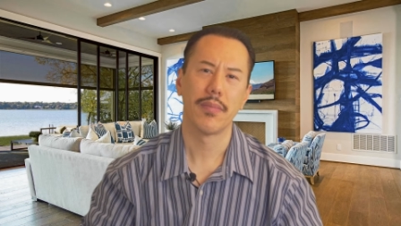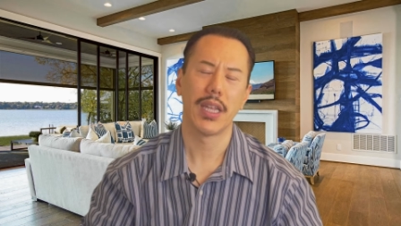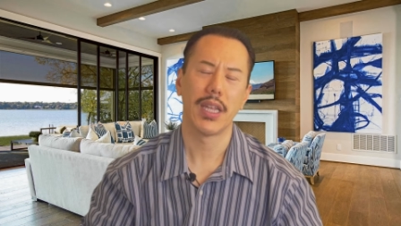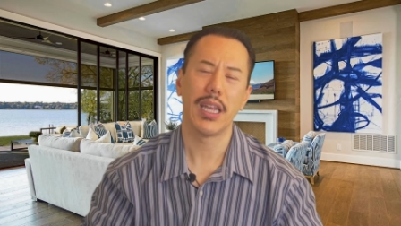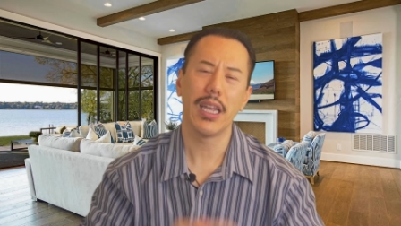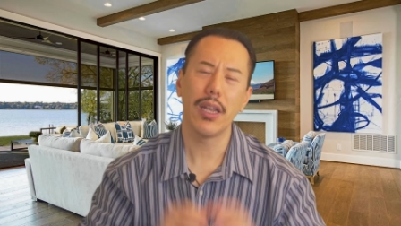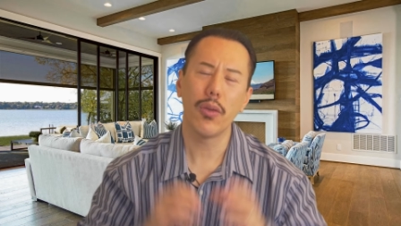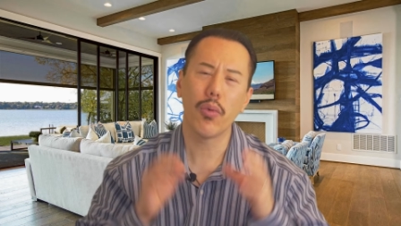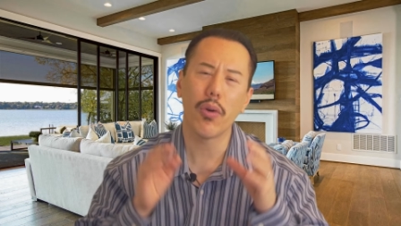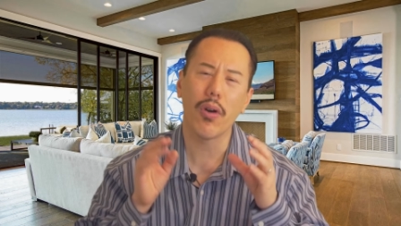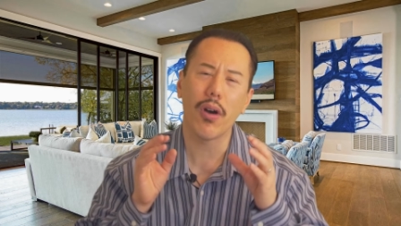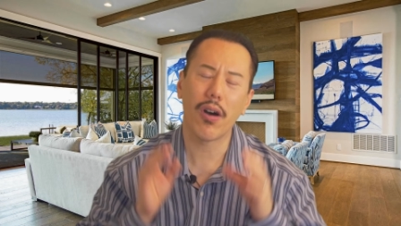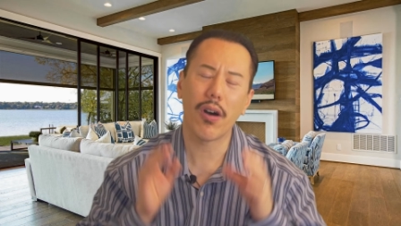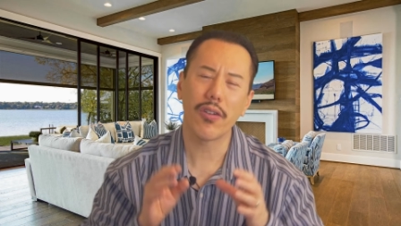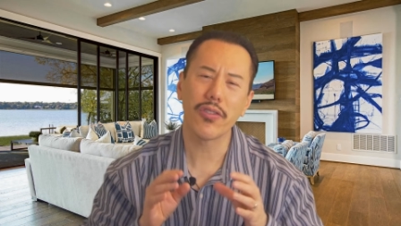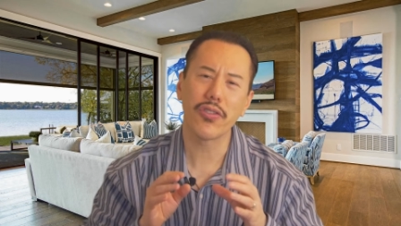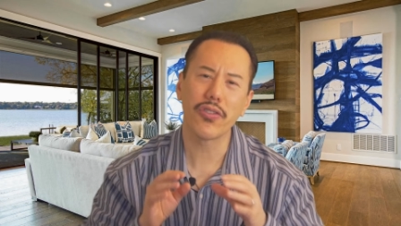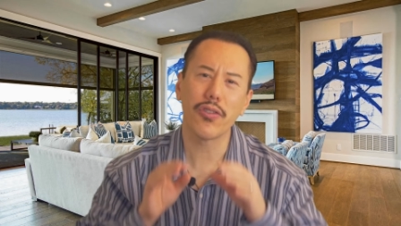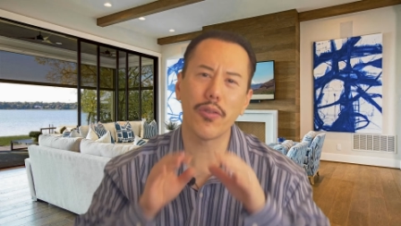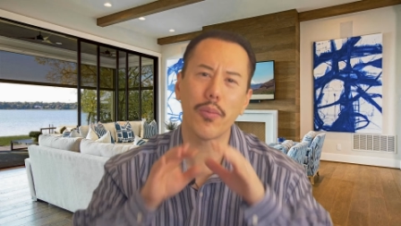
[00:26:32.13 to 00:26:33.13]
he will
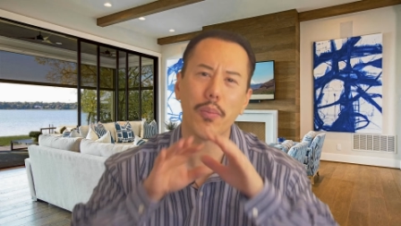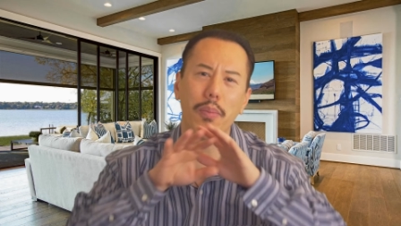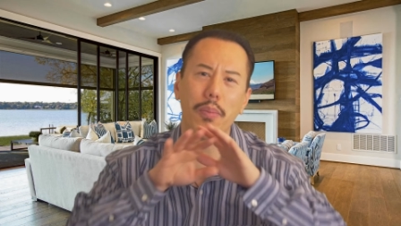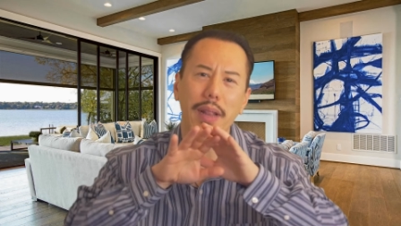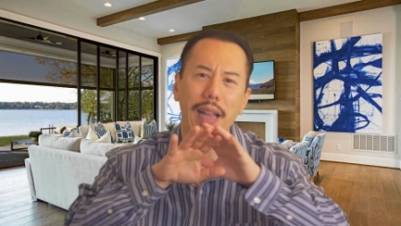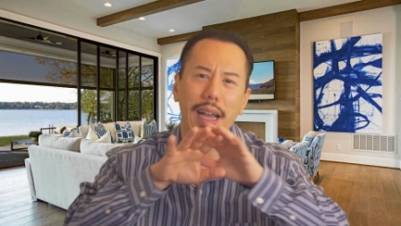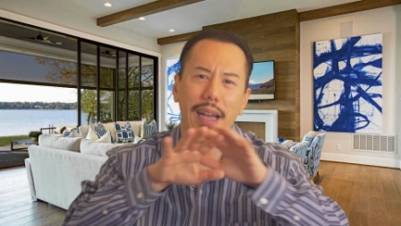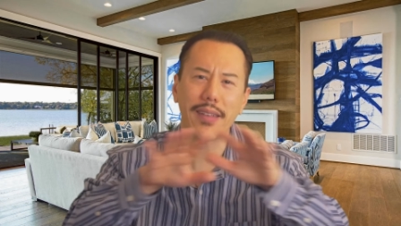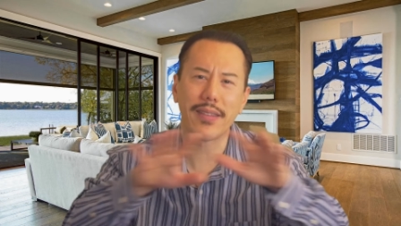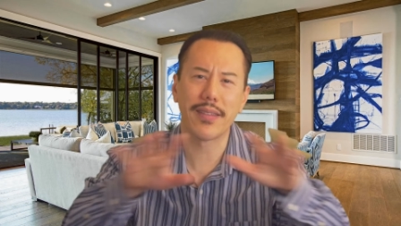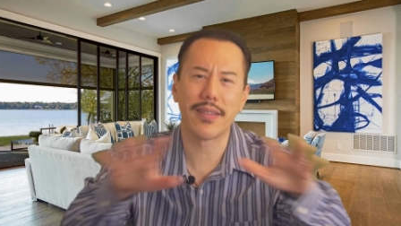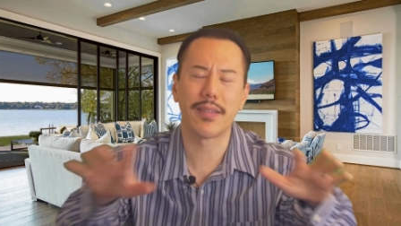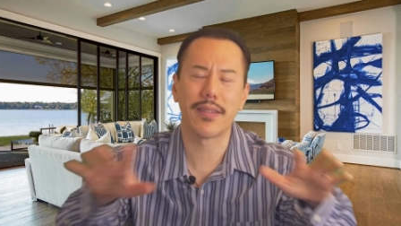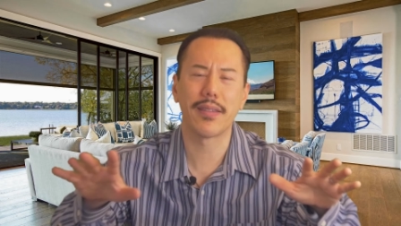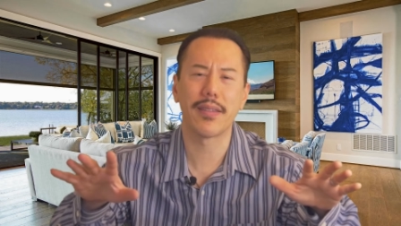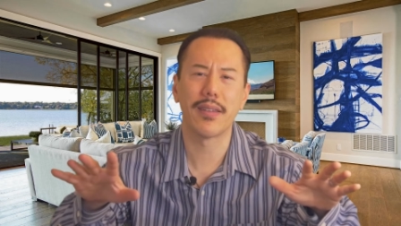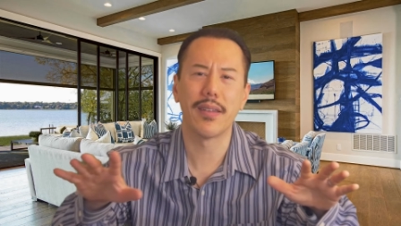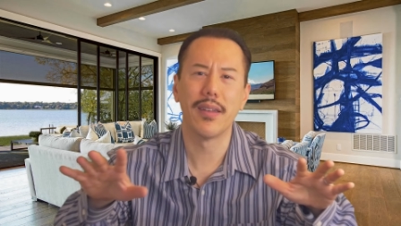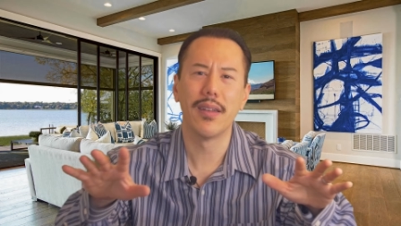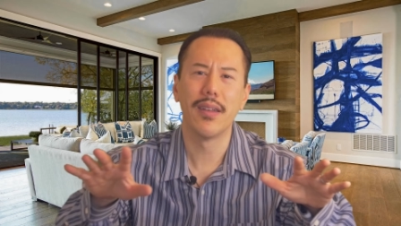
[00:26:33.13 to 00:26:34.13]
also
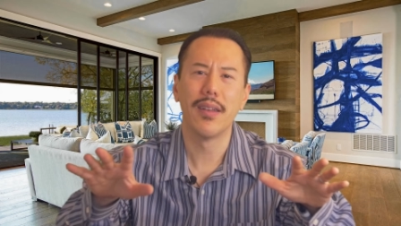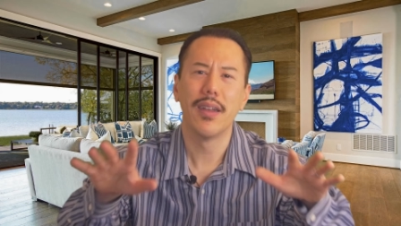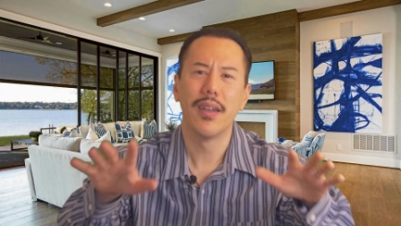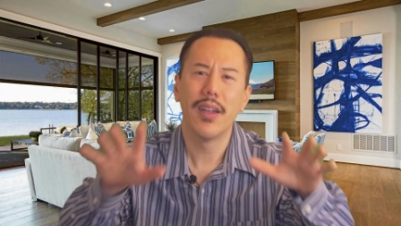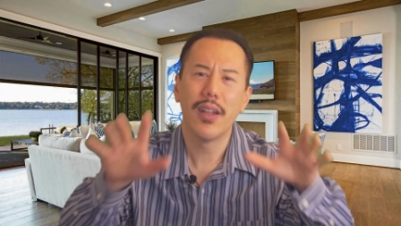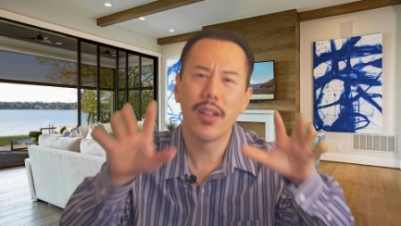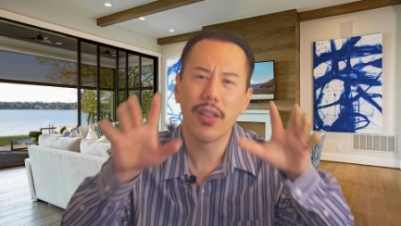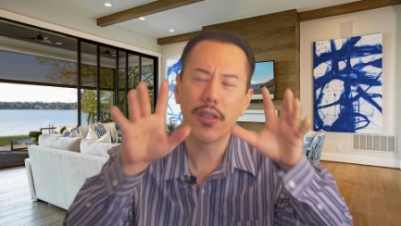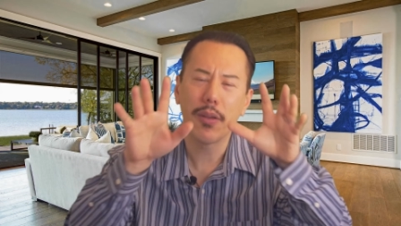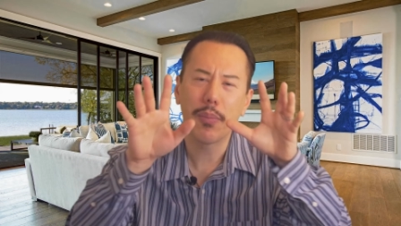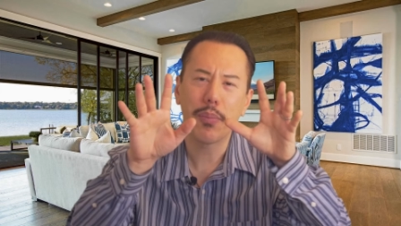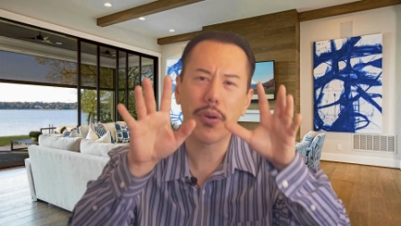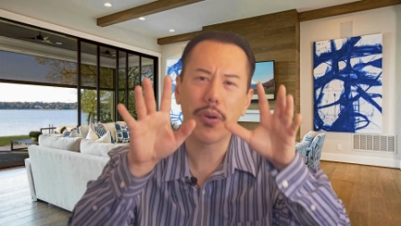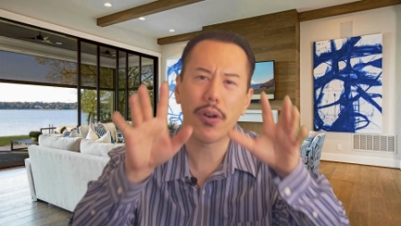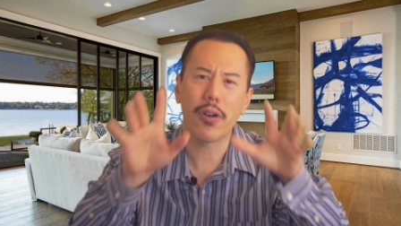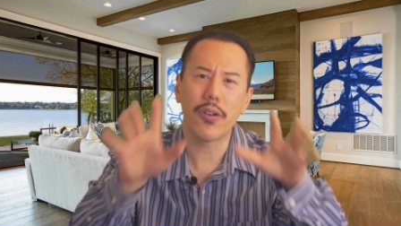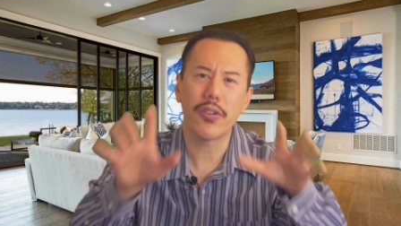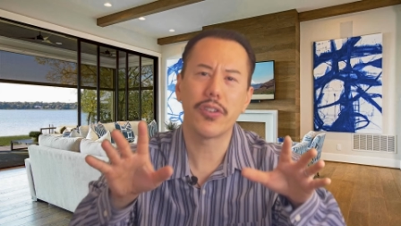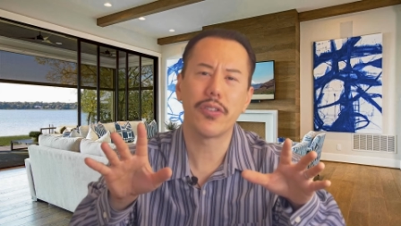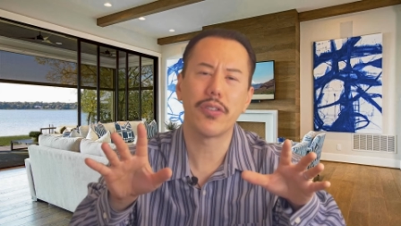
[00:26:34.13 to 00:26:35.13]
bless the
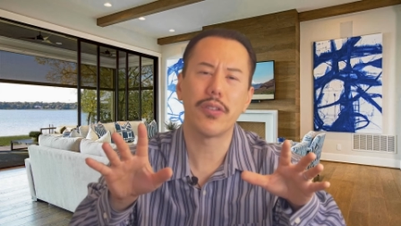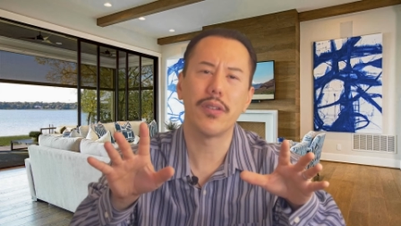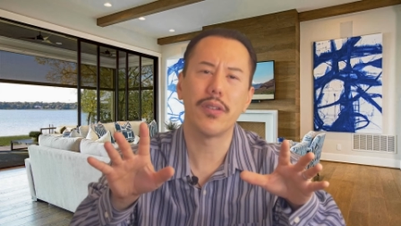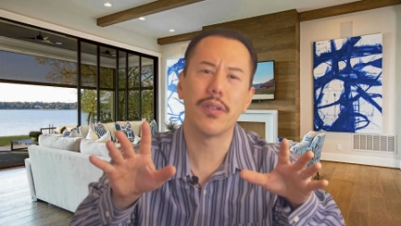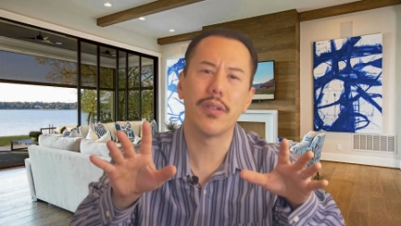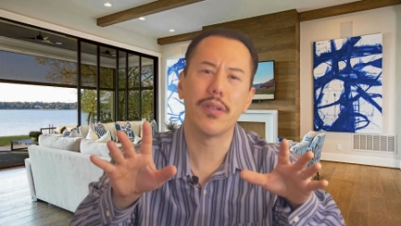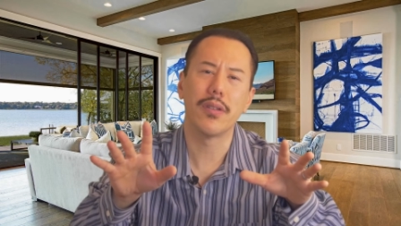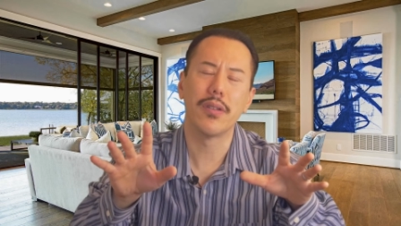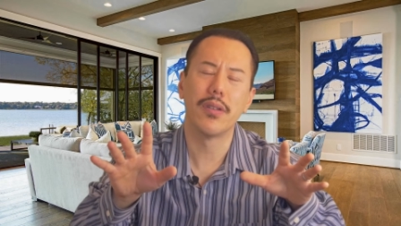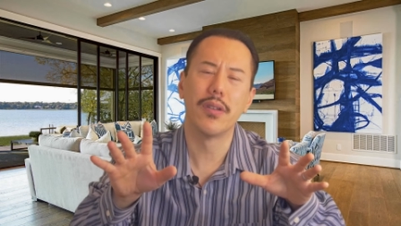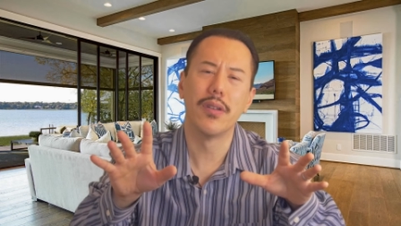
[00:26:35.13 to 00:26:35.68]
person